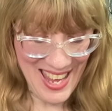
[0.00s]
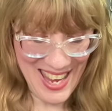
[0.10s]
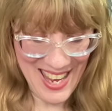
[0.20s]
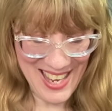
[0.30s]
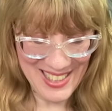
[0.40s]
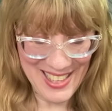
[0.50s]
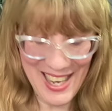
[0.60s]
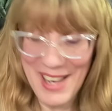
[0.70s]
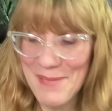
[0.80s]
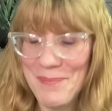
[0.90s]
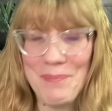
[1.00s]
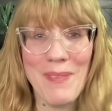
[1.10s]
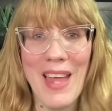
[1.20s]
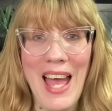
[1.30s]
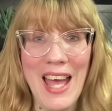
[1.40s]
And
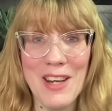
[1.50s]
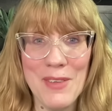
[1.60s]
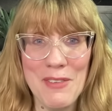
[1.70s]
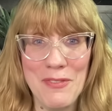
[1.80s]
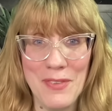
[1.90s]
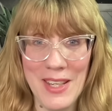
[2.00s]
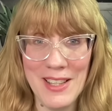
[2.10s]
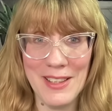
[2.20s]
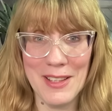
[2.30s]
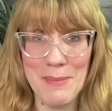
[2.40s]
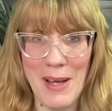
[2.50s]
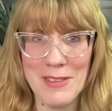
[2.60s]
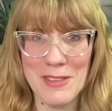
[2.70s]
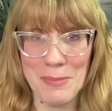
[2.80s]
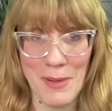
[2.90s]
how do we feel
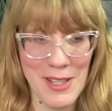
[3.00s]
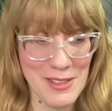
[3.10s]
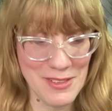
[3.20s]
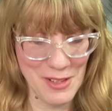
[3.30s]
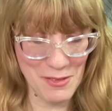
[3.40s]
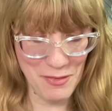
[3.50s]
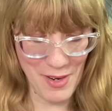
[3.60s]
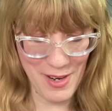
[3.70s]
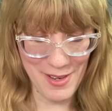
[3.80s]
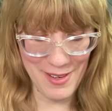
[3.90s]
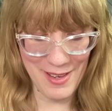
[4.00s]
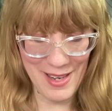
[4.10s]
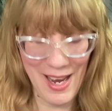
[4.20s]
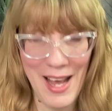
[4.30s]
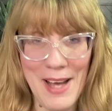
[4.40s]
about spring so
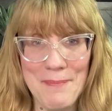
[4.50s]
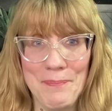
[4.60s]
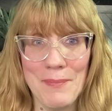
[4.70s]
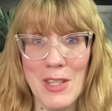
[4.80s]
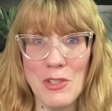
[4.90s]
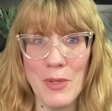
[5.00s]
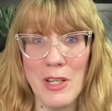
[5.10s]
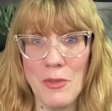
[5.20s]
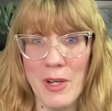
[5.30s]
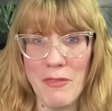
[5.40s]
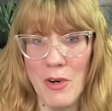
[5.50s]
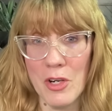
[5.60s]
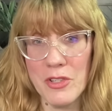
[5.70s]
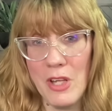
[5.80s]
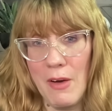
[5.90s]
far in
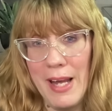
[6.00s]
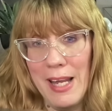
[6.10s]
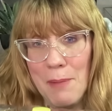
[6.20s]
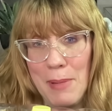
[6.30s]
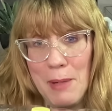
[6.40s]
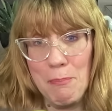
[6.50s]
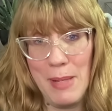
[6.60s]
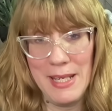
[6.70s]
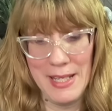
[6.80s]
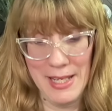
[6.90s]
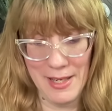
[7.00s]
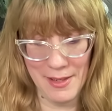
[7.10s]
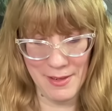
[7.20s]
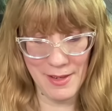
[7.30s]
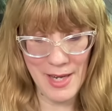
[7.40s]
2024? So I got a big bin
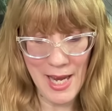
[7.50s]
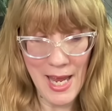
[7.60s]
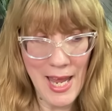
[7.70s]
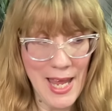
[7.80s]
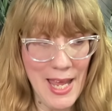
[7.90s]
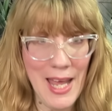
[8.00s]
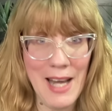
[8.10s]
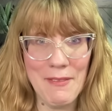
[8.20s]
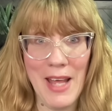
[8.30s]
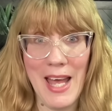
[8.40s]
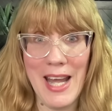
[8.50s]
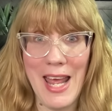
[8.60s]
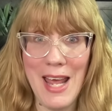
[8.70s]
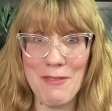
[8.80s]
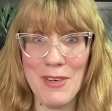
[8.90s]
here and I've got
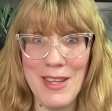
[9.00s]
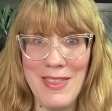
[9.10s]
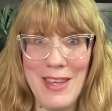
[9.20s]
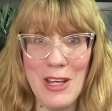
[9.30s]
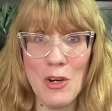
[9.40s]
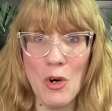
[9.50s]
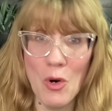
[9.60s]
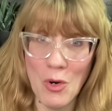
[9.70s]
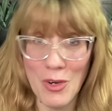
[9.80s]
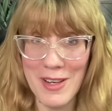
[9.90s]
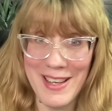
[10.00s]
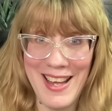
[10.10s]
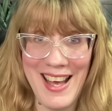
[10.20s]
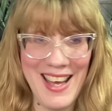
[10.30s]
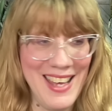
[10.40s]
everything
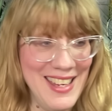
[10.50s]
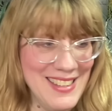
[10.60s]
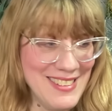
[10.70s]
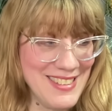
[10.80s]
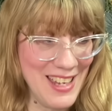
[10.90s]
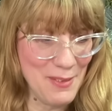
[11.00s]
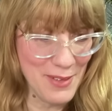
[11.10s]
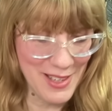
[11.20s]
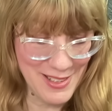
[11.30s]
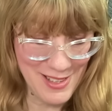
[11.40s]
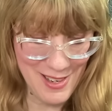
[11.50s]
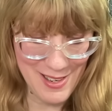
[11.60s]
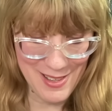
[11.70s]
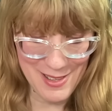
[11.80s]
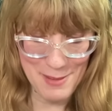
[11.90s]
organized and we're going to
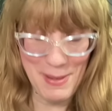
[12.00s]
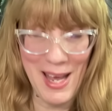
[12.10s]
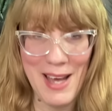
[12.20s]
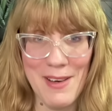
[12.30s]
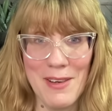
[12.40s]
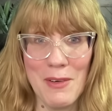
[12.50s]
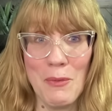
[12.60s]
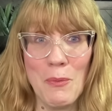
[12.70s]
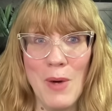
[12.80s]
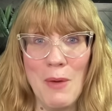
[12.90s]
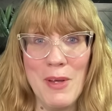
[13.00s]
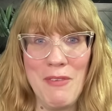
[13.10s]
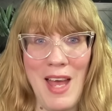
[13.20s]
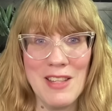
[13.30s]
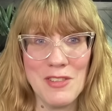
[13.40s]
talk about what
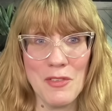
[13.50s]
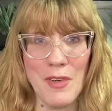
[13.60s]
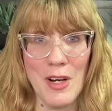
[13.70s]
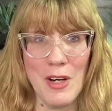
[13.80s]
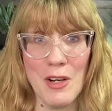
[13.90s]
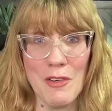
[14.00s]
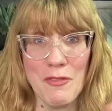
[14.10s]
we've had so far